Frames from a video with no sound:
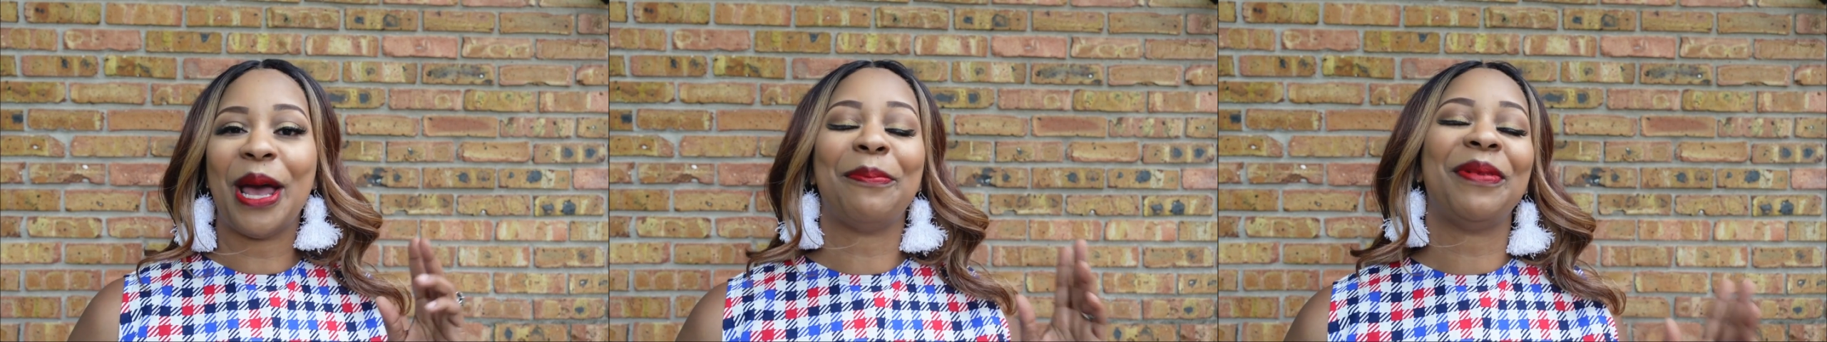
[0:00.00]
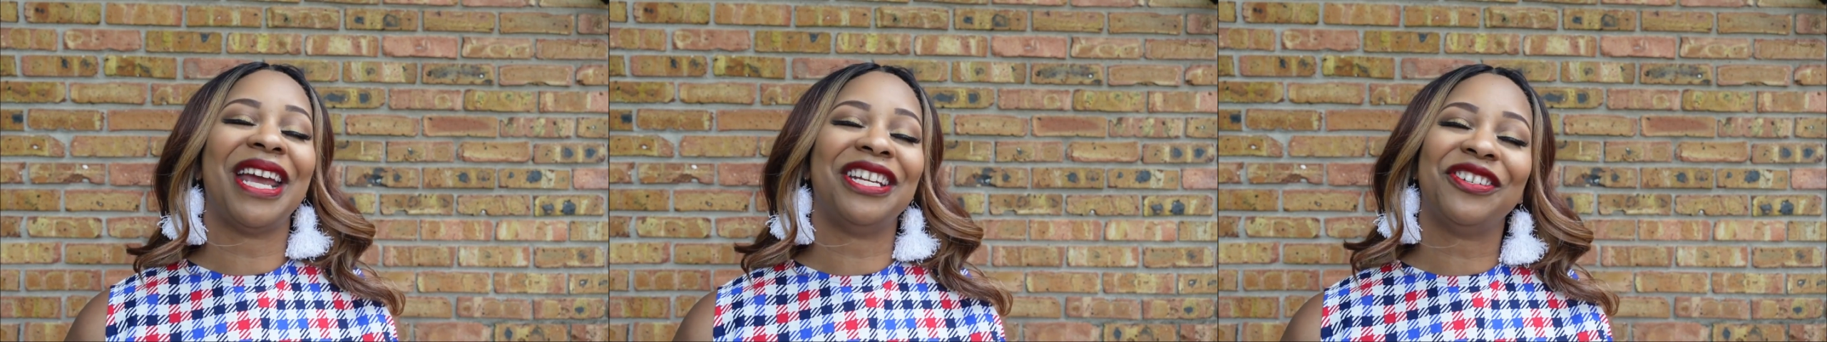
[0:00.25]
a
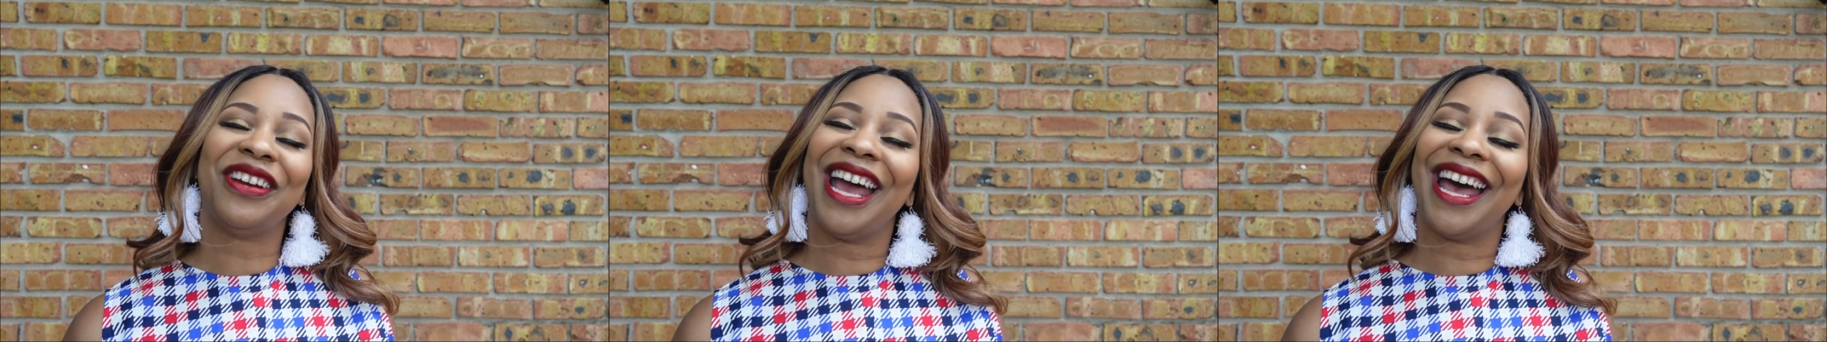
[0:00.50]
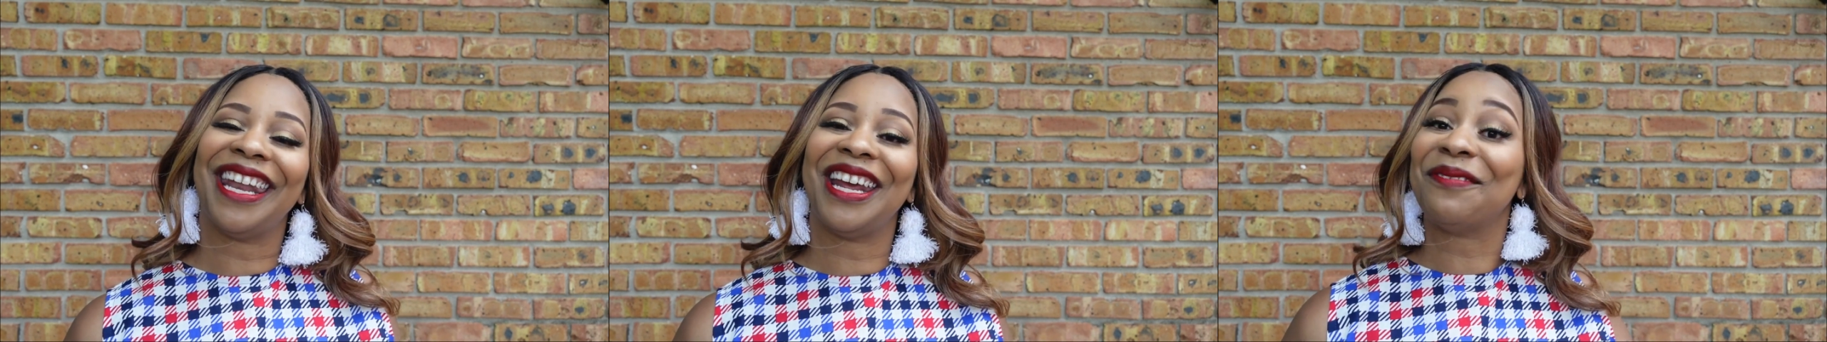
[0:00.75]

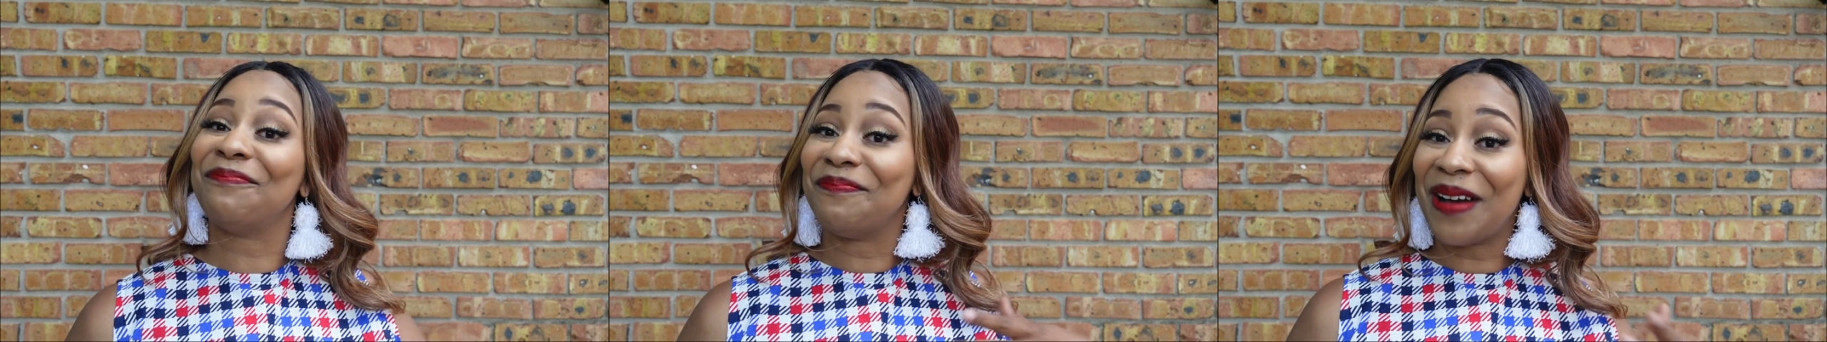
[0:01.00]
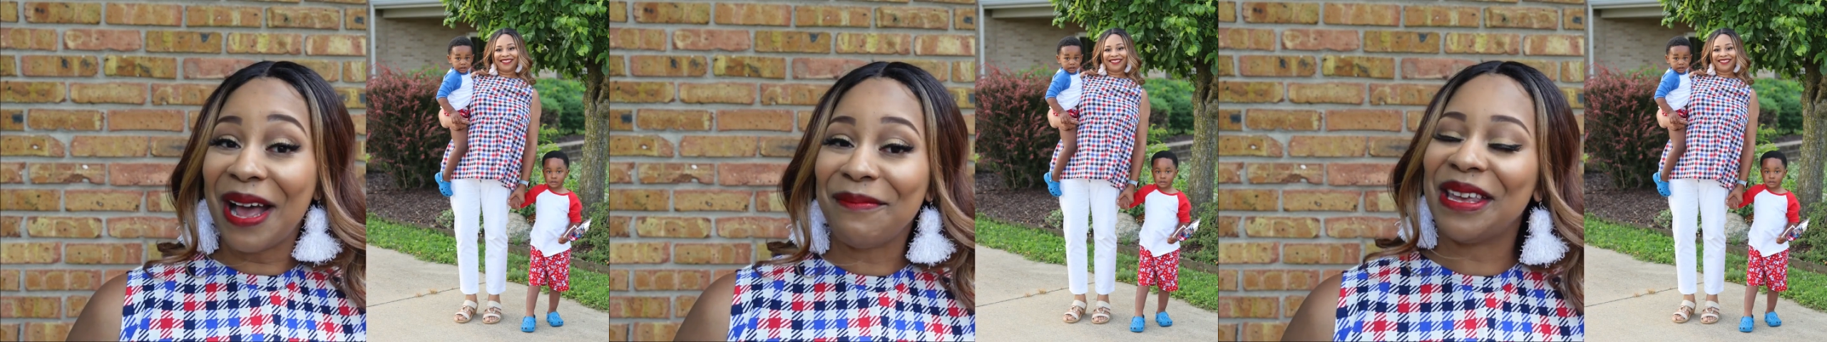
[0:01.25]
Patriotic
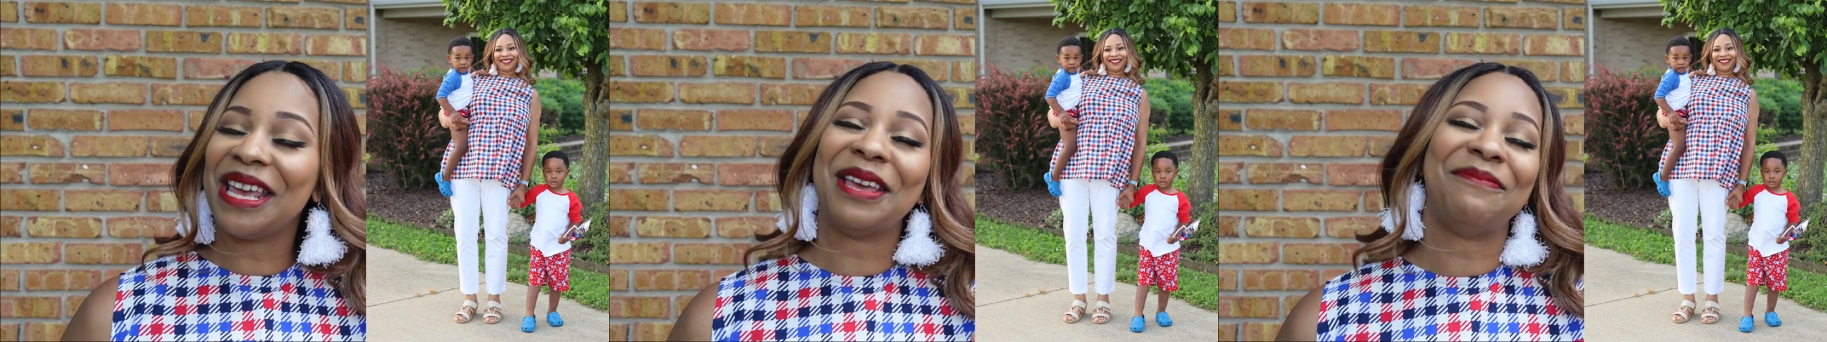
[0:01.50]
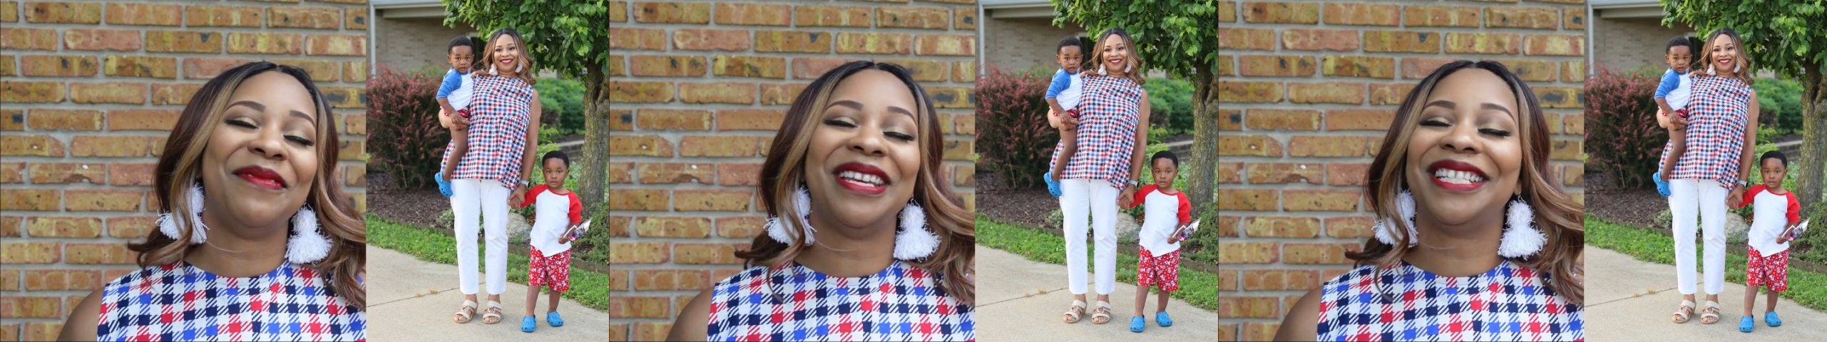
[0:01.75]
Mommy
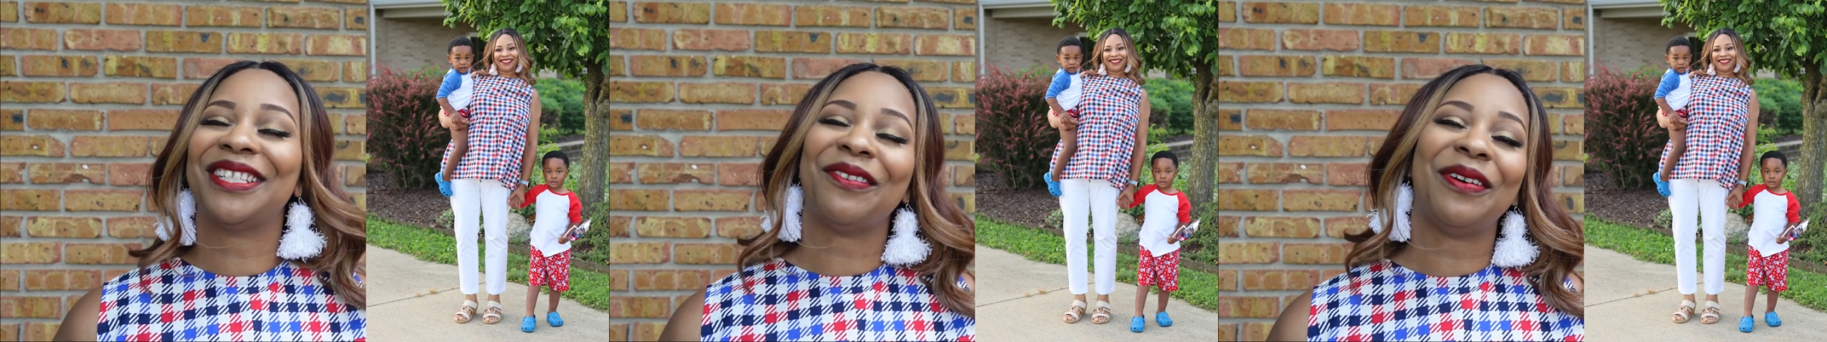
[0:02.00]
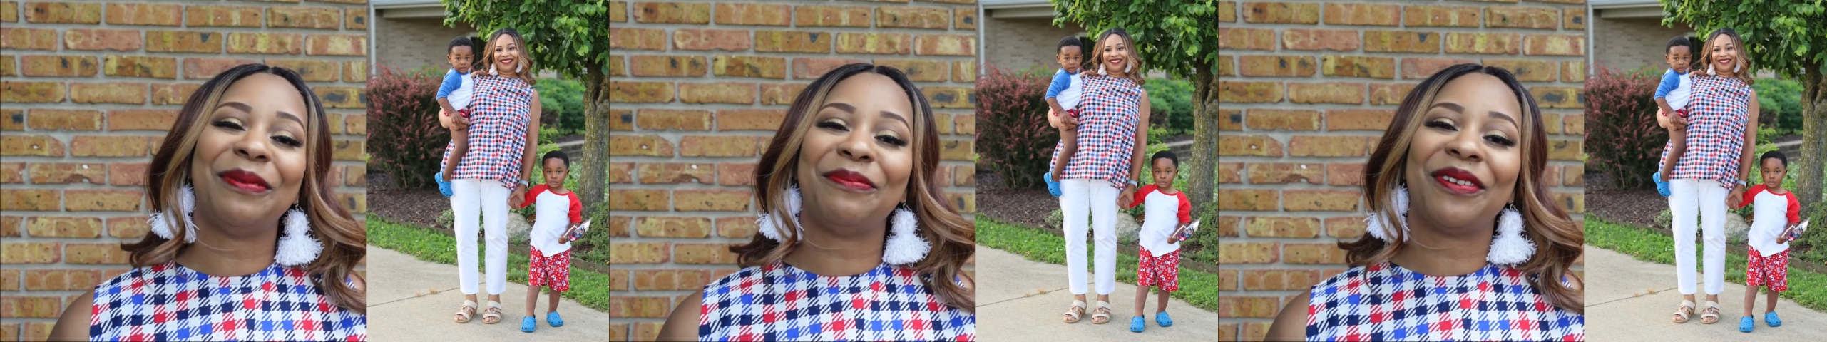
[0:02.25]
and Me sewing